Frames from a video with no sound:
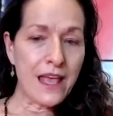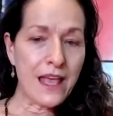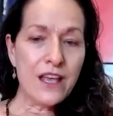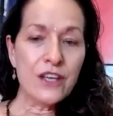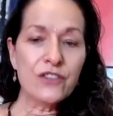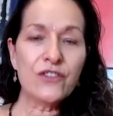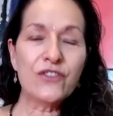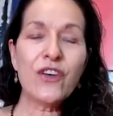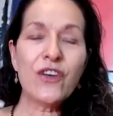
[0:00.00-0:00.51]

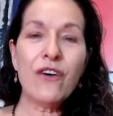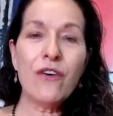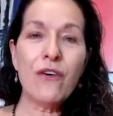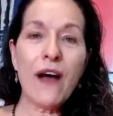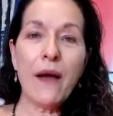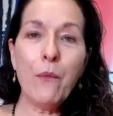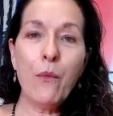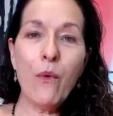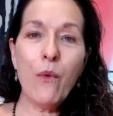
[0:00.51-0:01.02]
So
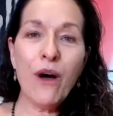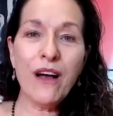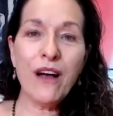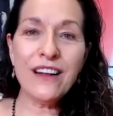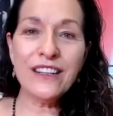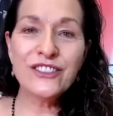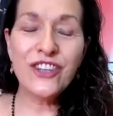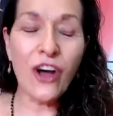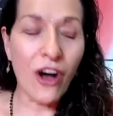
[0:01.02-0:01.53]
I want
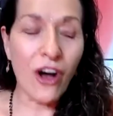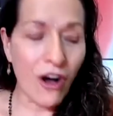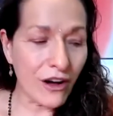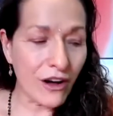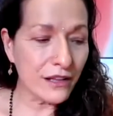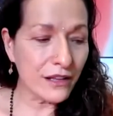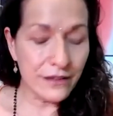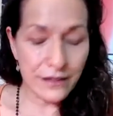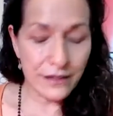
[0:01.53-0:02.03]
to talk
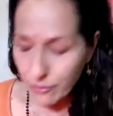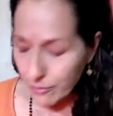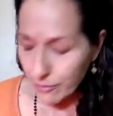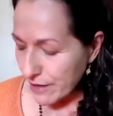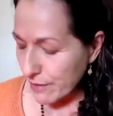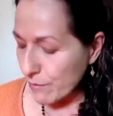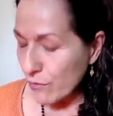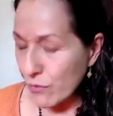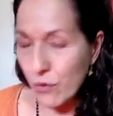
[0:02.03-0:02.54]
a little
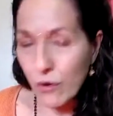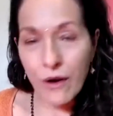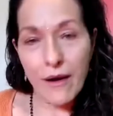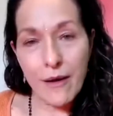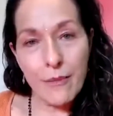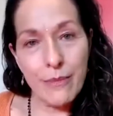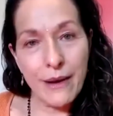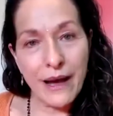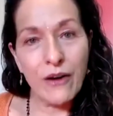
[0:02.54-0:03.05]
bit more
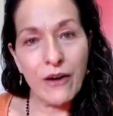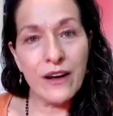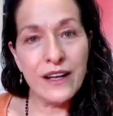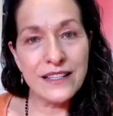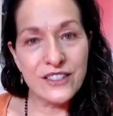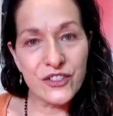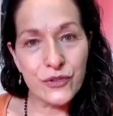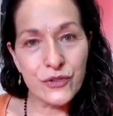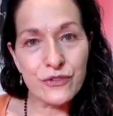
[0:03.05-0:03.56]
about
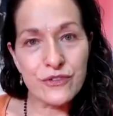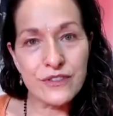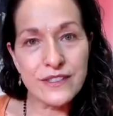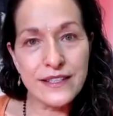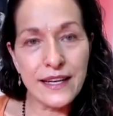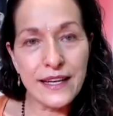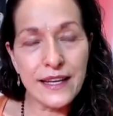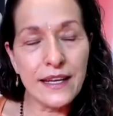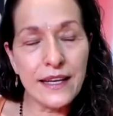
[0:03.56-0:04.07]

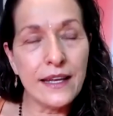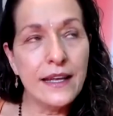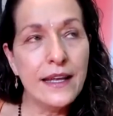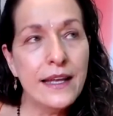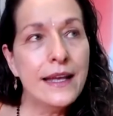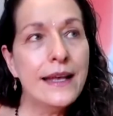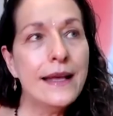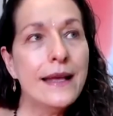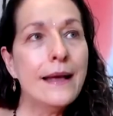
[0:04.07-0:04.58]
uncertainty
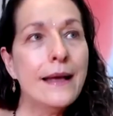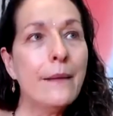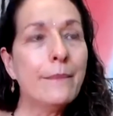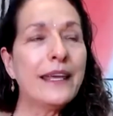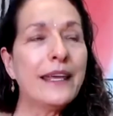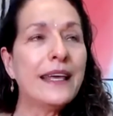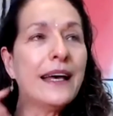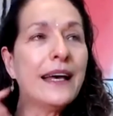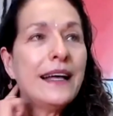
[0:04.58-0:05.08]

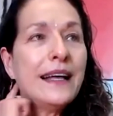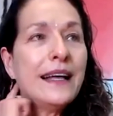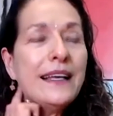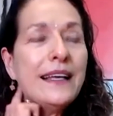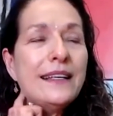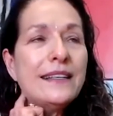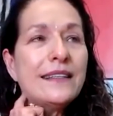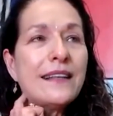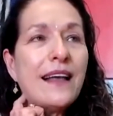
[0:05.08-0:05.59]

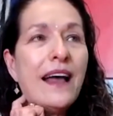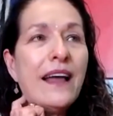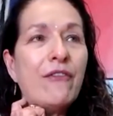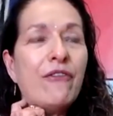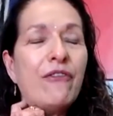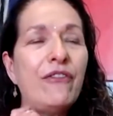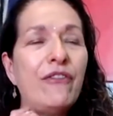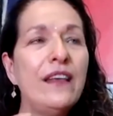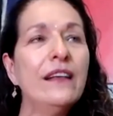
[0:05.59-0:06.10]
because I
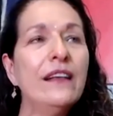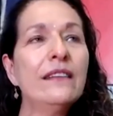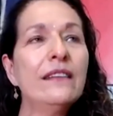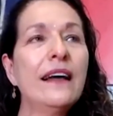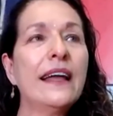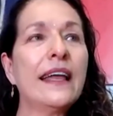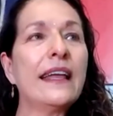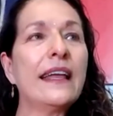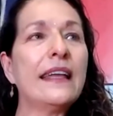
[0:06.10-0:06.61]
feel
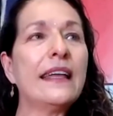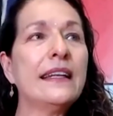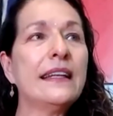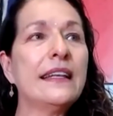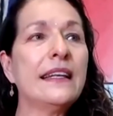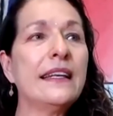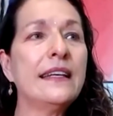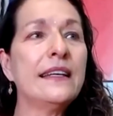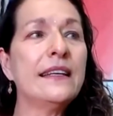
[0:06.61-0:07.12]
like it
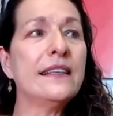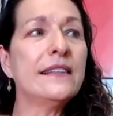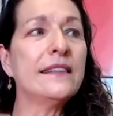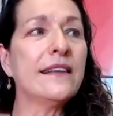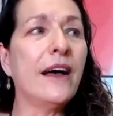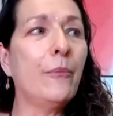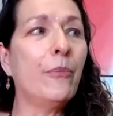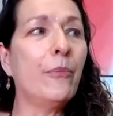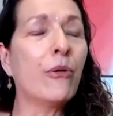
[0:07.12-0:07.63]
is
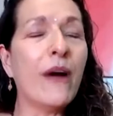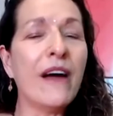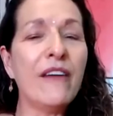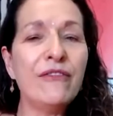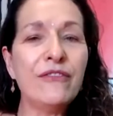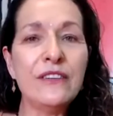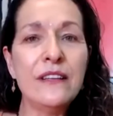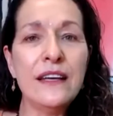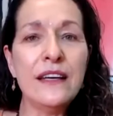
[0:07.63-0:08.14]
a
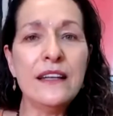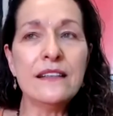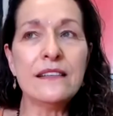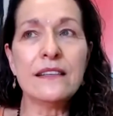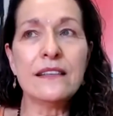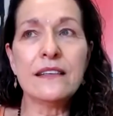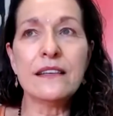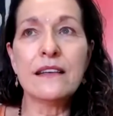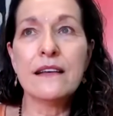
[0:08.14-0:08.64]

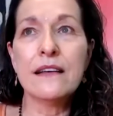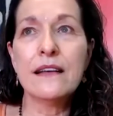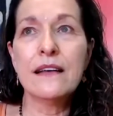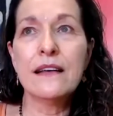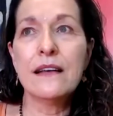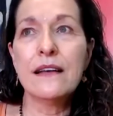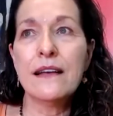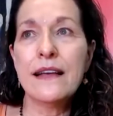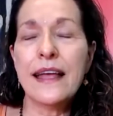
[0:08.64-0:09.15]
prevalent
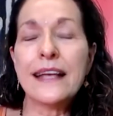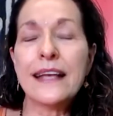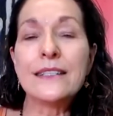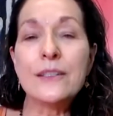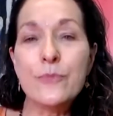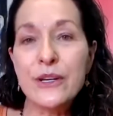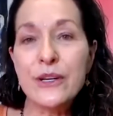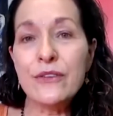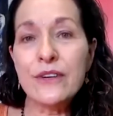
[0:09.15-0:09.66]

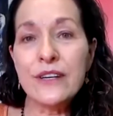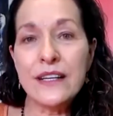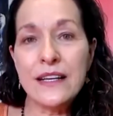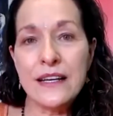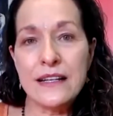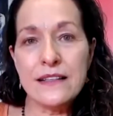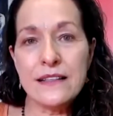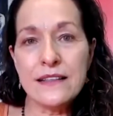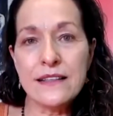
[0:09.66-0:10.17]

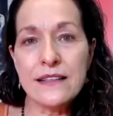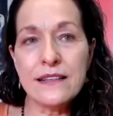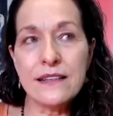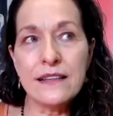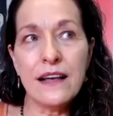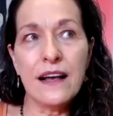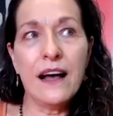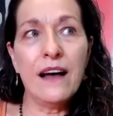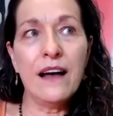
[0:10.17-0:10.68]
experience
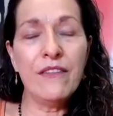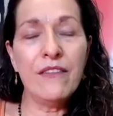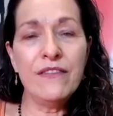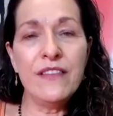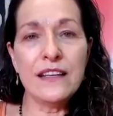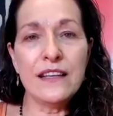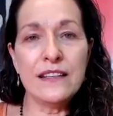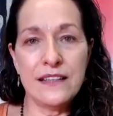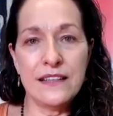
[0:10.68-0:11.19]
of
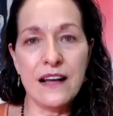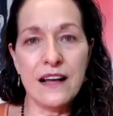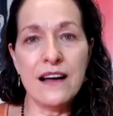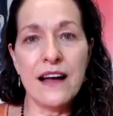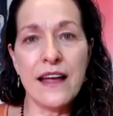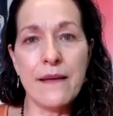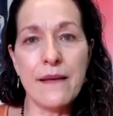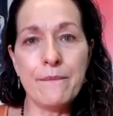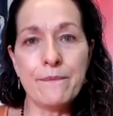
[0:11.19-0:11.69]
this time.